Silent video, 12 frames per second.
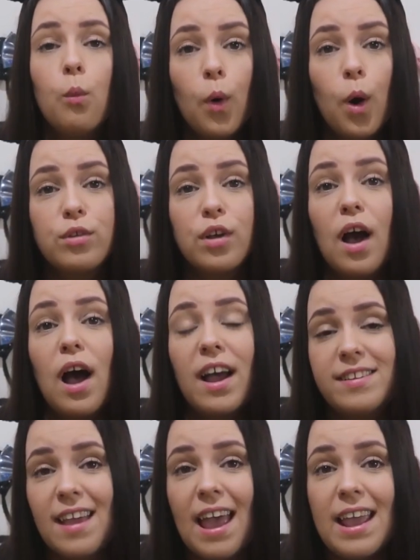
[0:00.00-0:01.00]
what
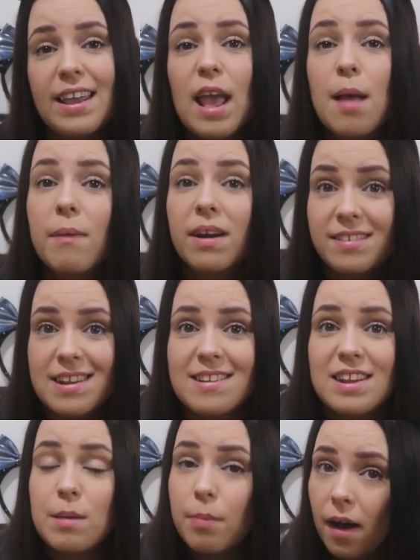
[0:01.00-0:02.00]
I take in my
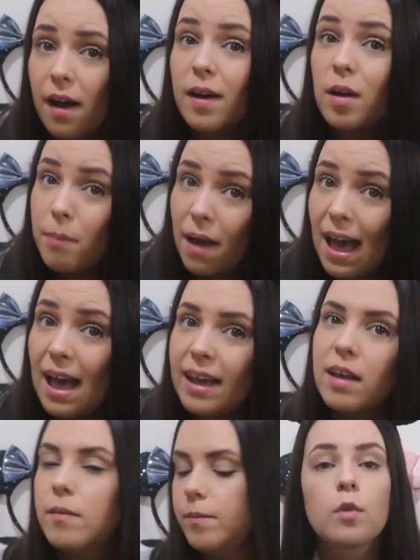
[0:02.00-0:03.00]
Disney park
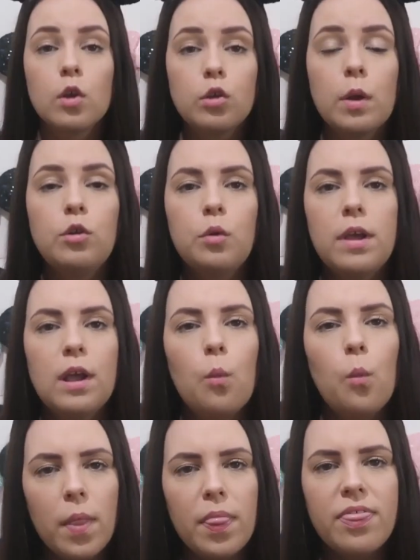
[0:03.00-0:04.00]
bag. So I'm doing
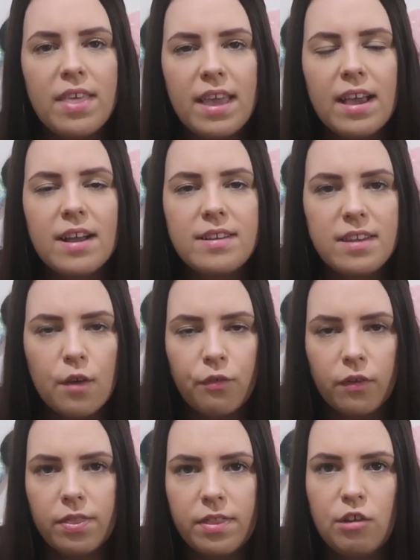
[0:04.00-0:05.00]
one thing
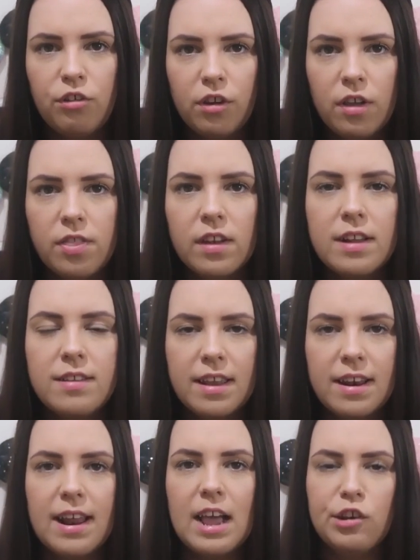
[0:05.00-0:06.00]
different this year that I
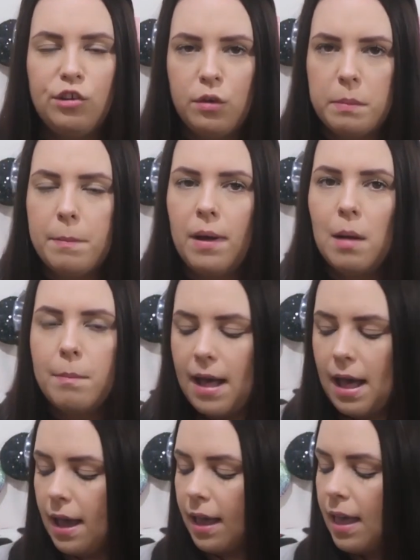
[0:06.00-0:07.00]
did last year in my park
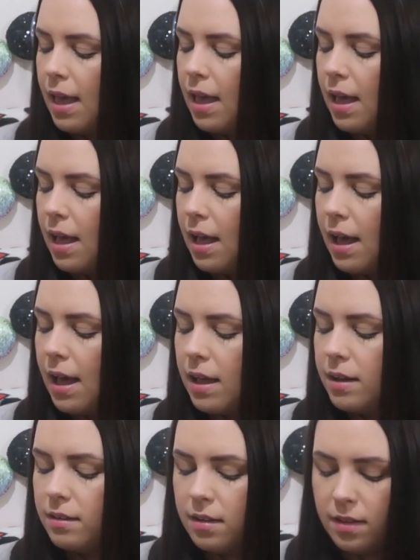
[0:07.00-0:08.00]
bag.
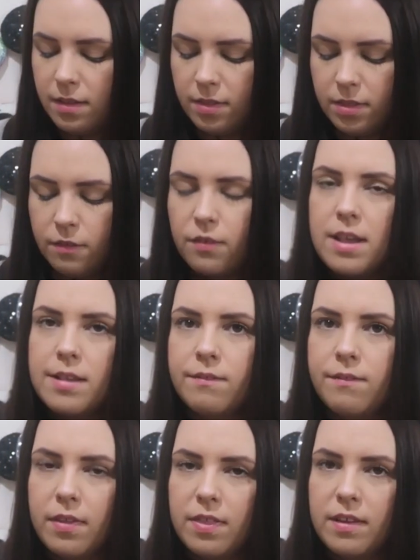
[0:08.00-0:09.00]
And the
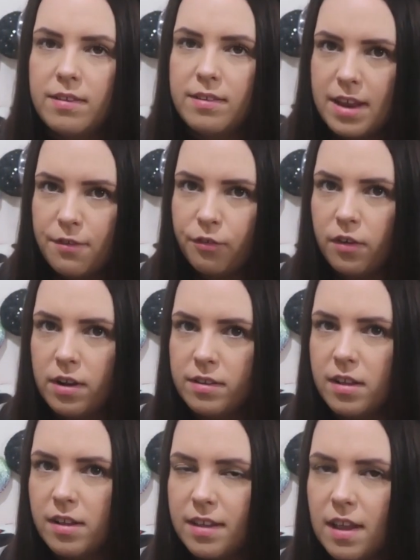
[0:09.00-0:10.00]
reason for this
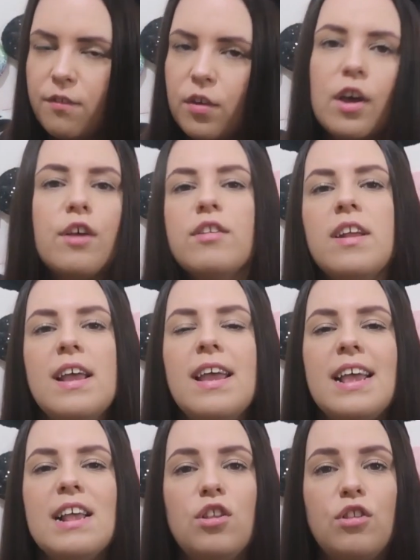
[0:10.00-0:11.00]
difference, I'll say first,
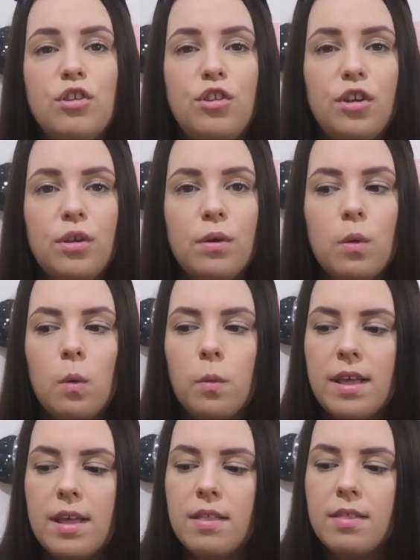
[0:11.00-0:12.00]
is to do
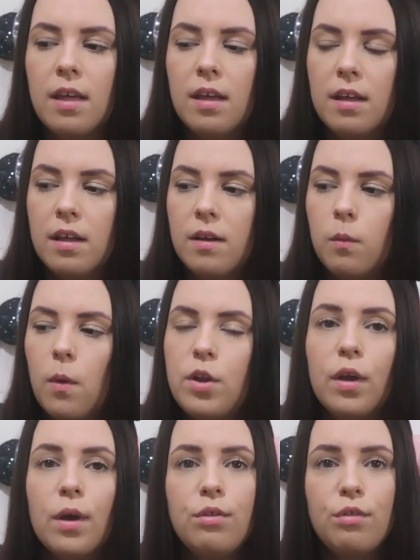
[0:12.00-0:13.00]
with when
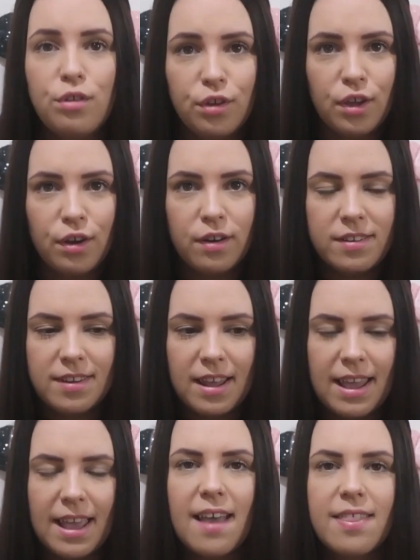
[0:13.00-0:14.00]
you go through
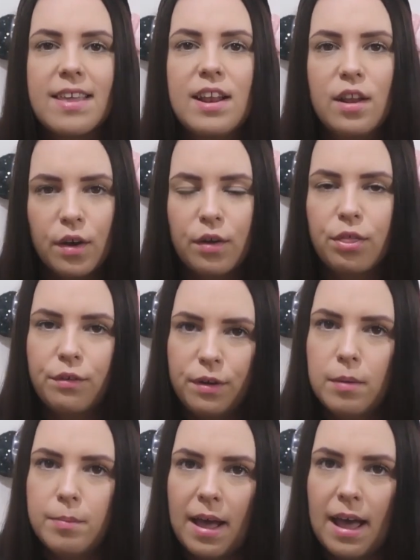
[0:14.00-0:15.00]
security and they look through
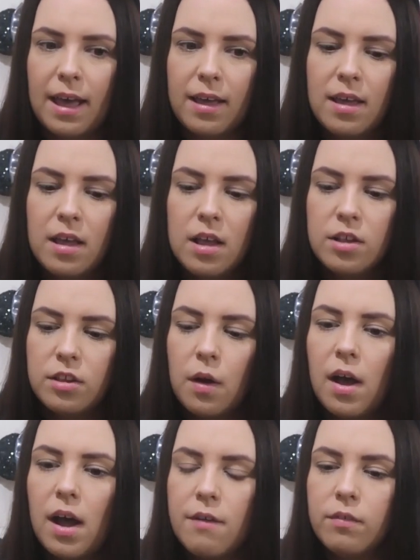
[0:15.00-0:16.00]
your bag.
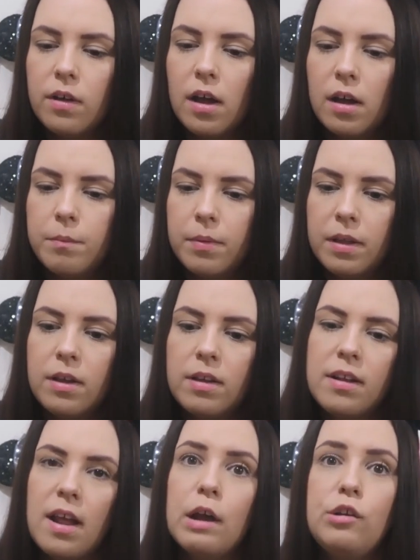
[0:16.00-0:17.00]
So
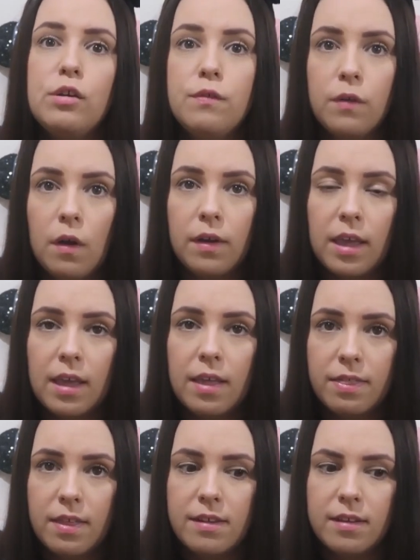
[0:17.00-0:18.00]
because now I do vlogging
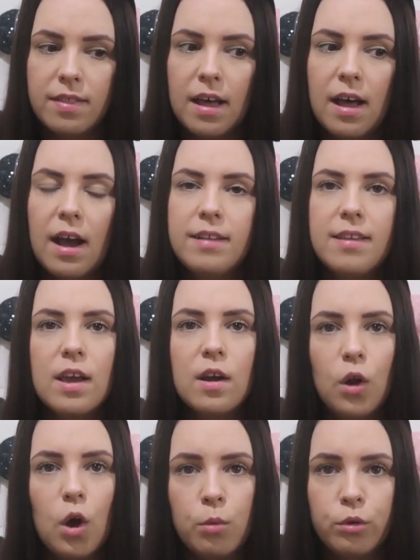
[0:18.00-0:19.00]
and things like that, I take a
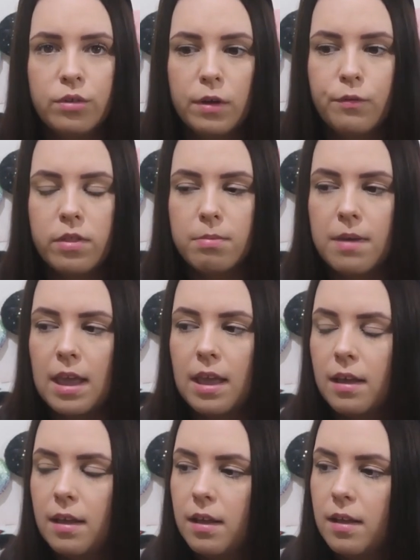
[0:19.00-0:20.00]
lot more stuff with me.
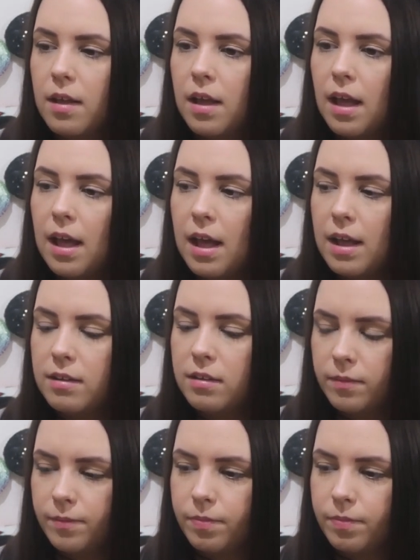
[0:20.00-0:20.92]
And